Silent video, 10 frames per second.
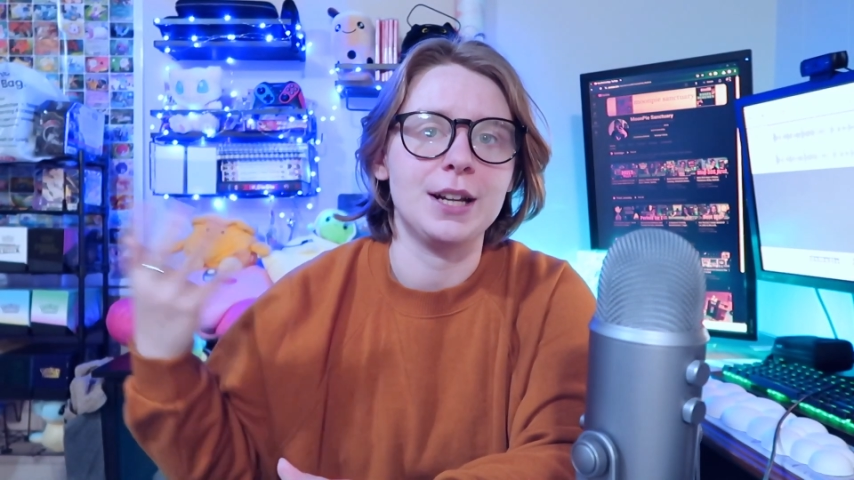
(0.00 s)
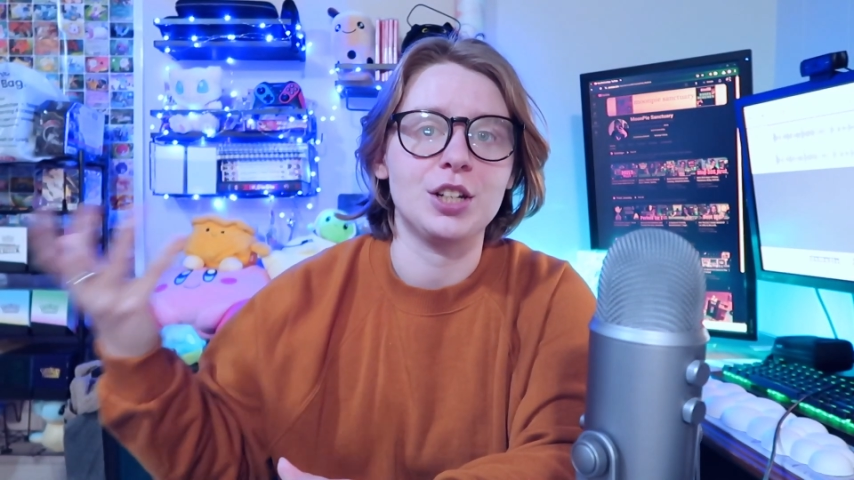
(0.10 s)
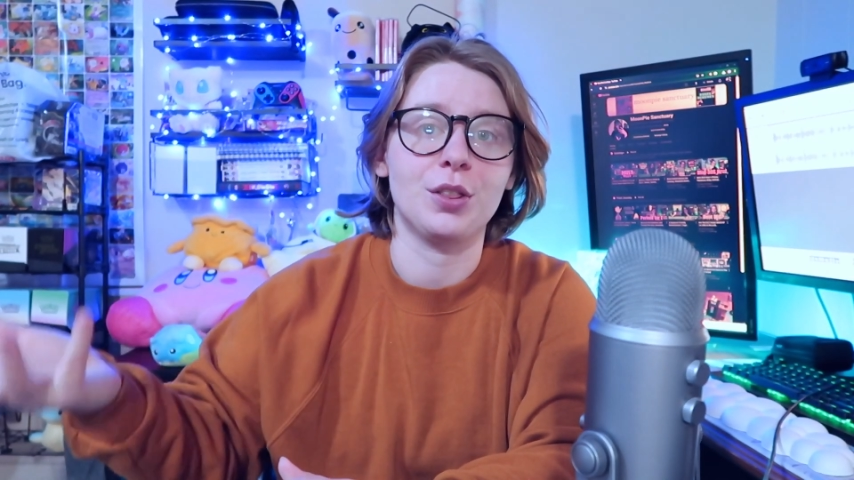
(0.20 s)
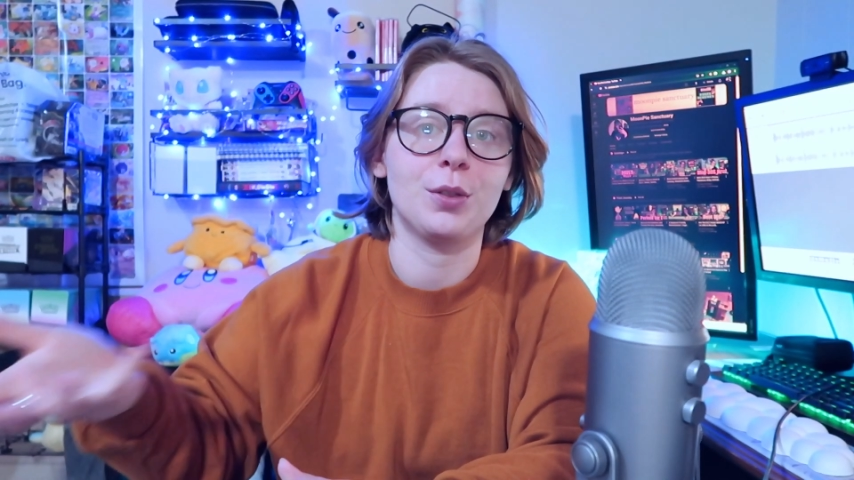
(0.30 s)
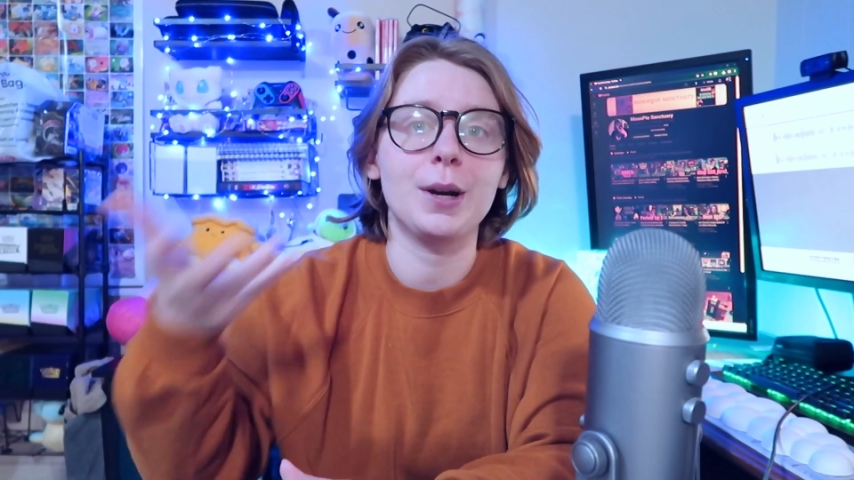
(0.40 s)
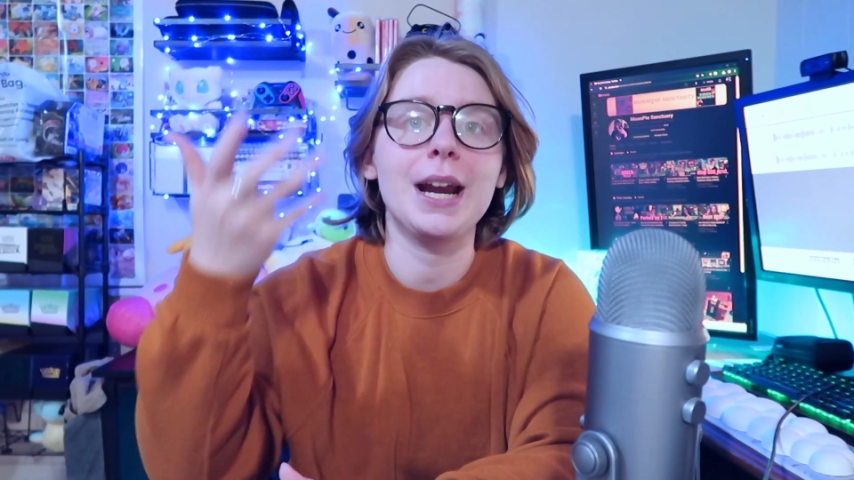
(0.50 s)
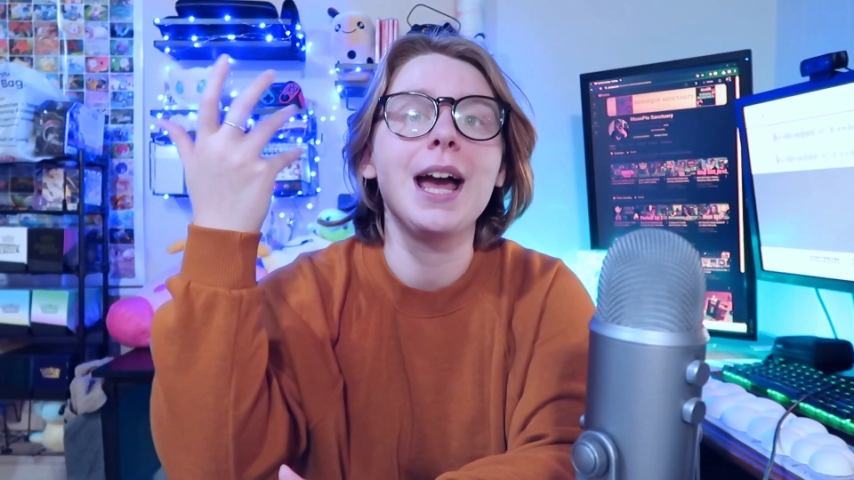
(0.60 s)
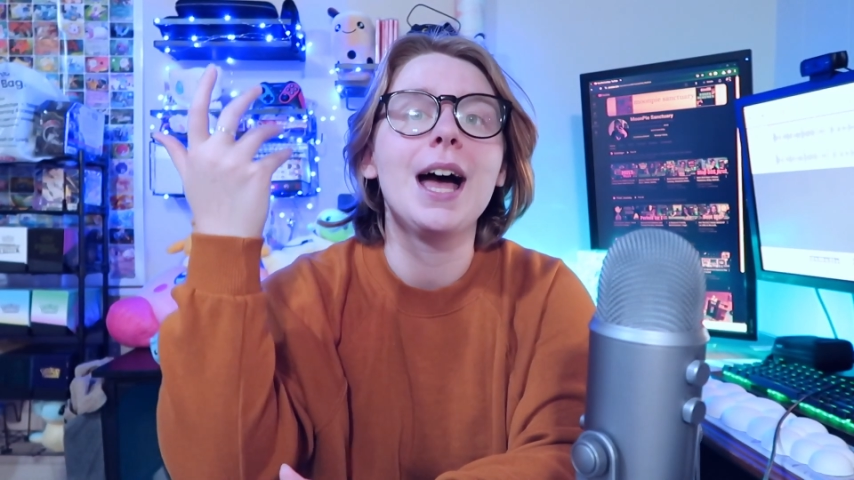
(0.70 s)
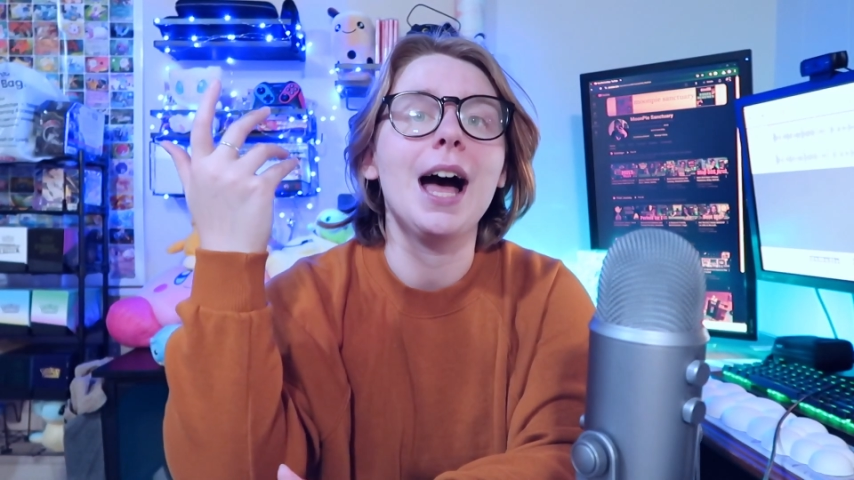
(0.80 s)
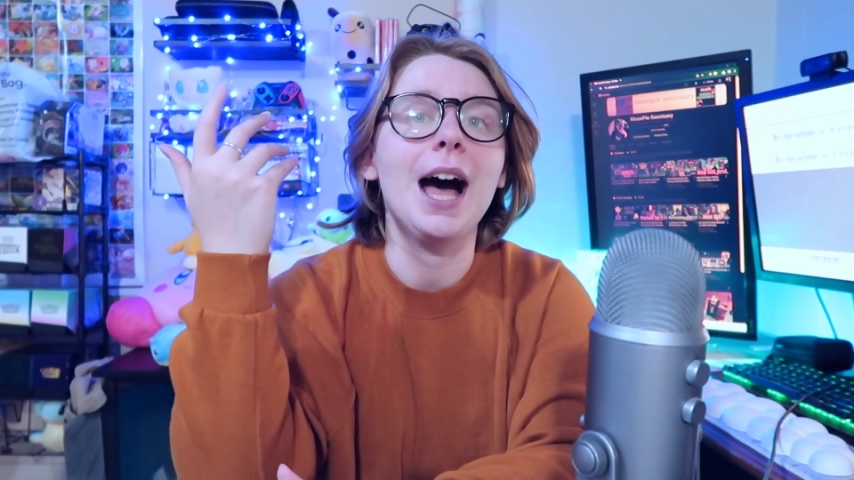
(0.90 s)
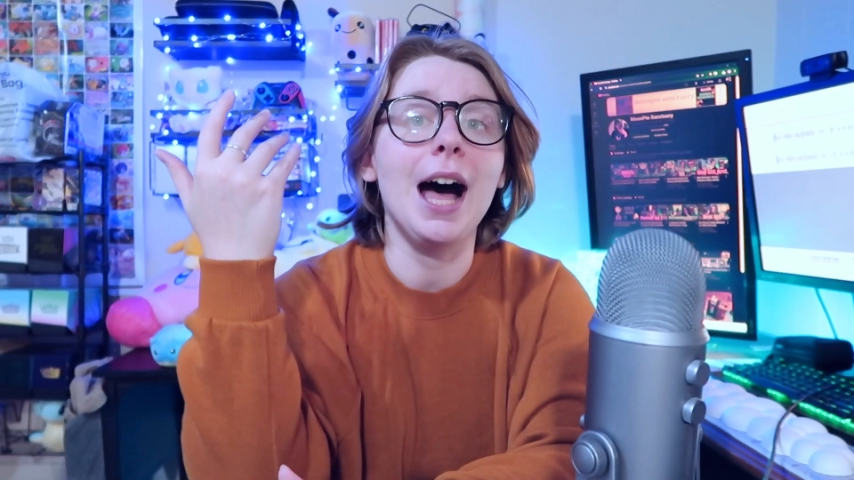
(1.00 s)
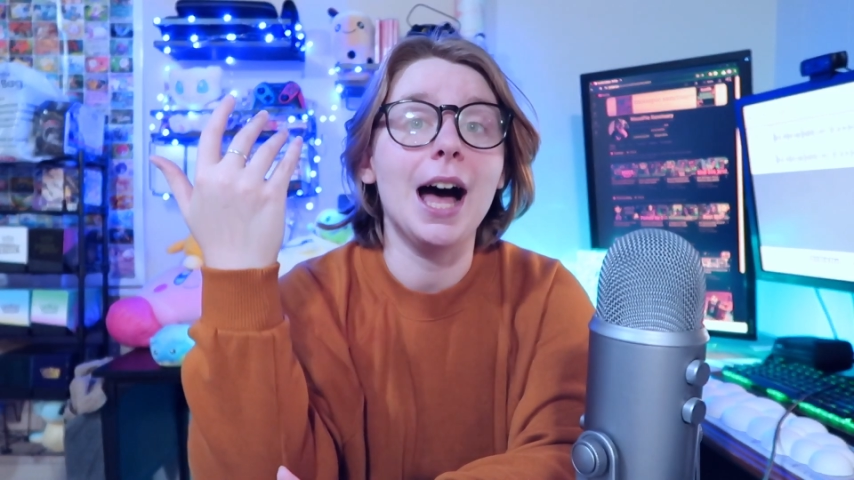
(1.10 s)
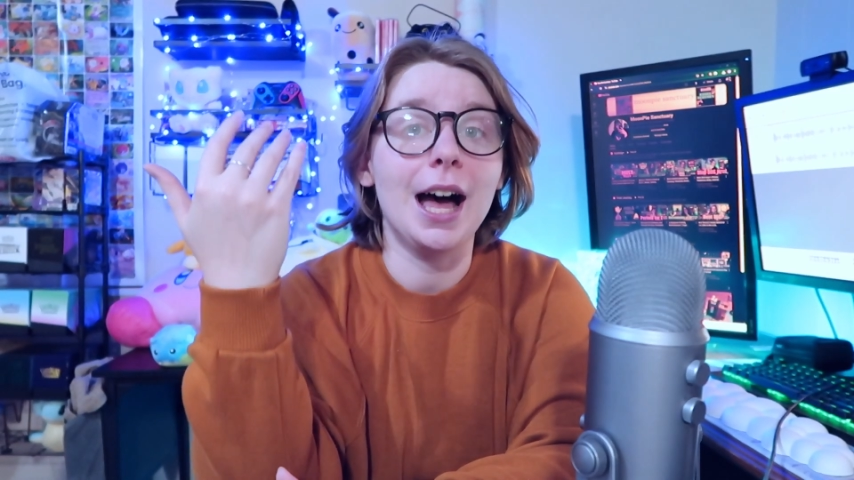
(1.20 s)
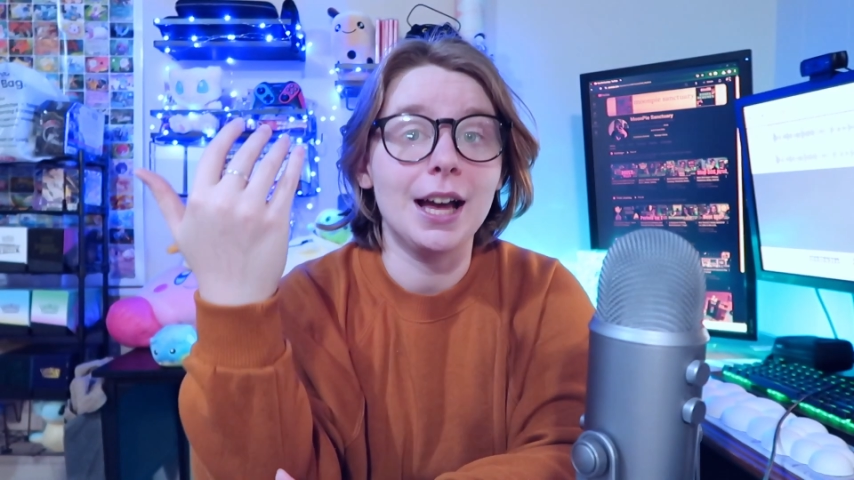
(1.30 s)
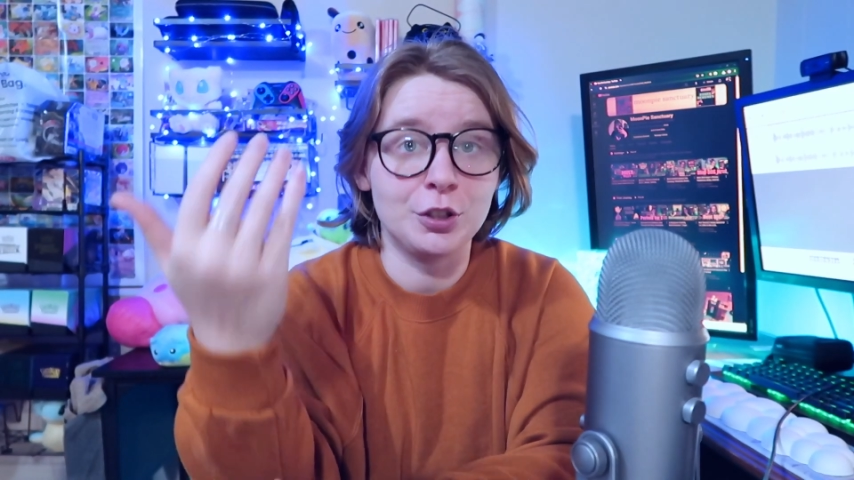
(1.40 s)
Mansion 3,
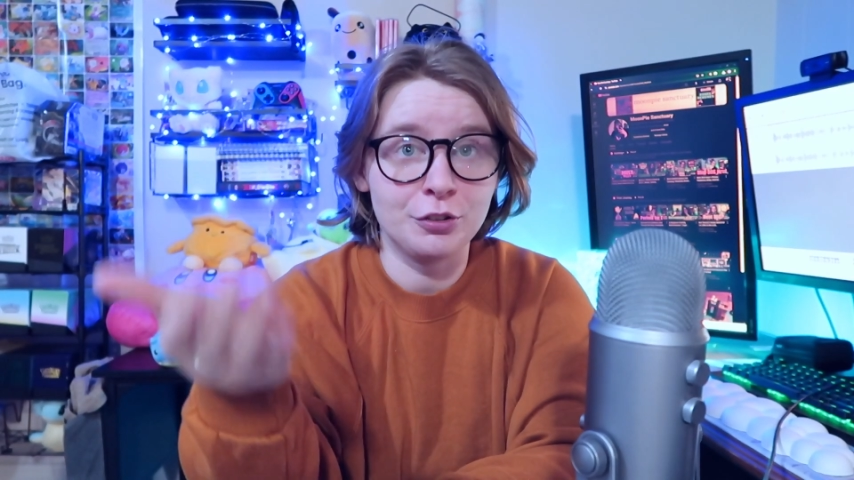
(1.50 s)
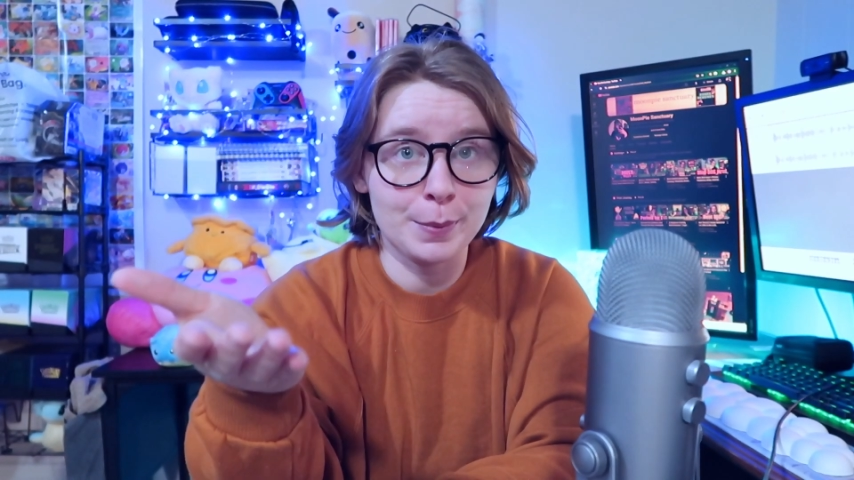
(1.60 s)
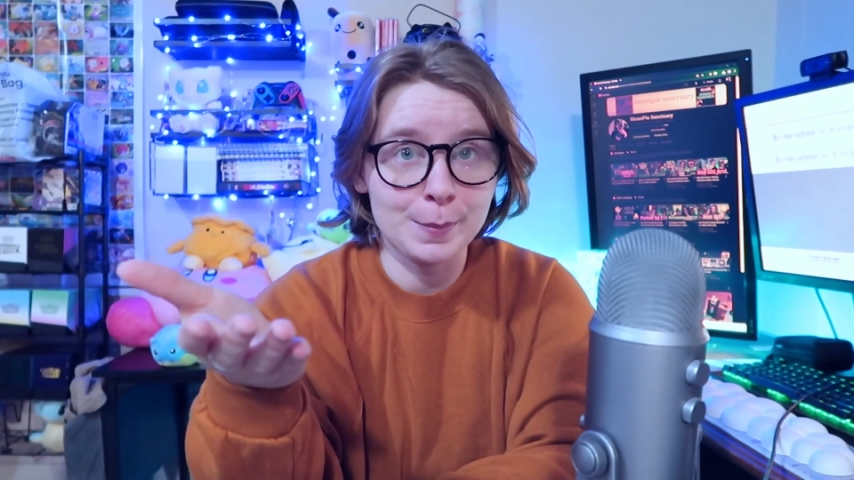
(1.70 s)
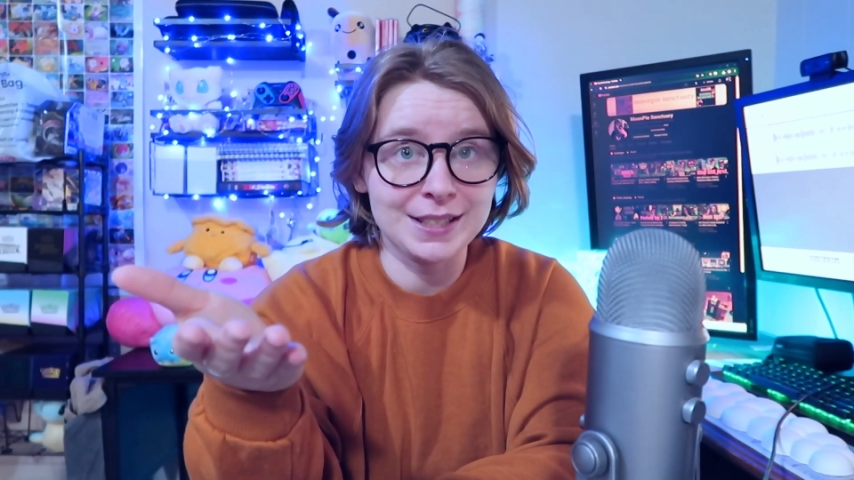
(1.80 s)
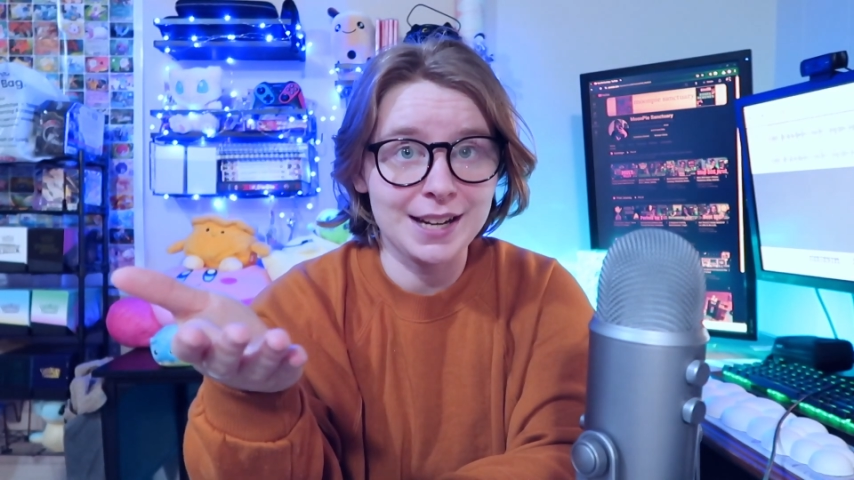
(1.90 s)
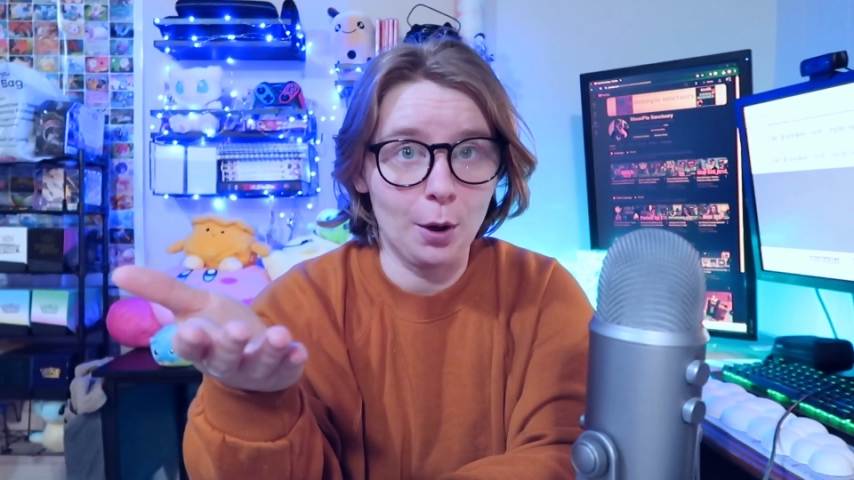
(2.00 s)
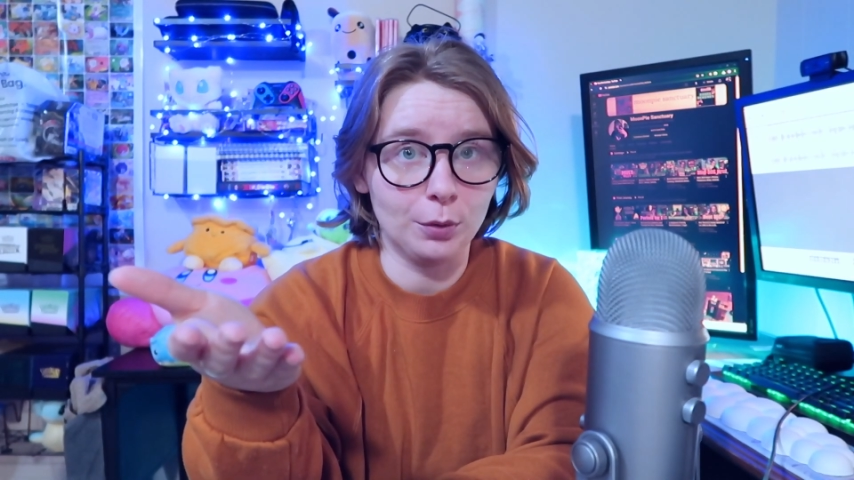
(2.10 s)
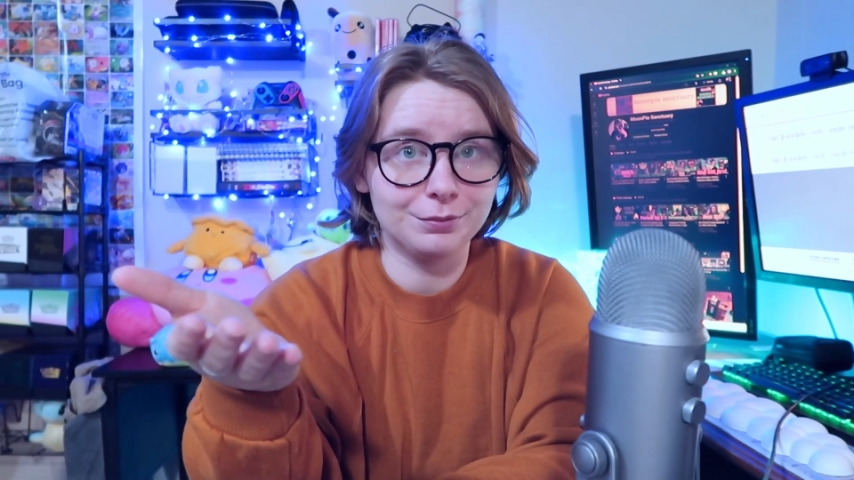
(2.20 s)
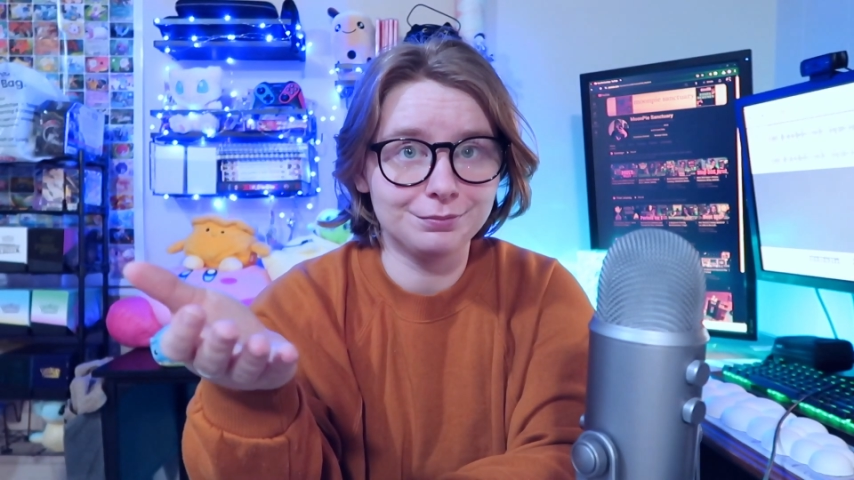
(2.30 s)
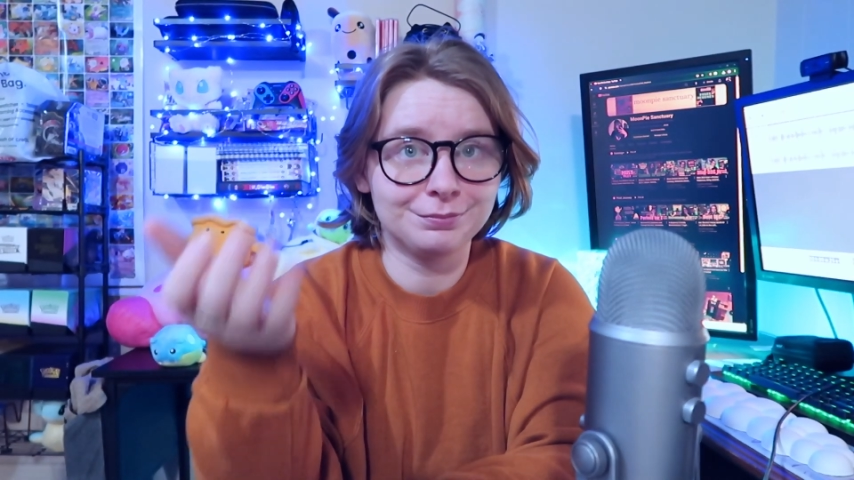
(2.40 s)
you've been missing out.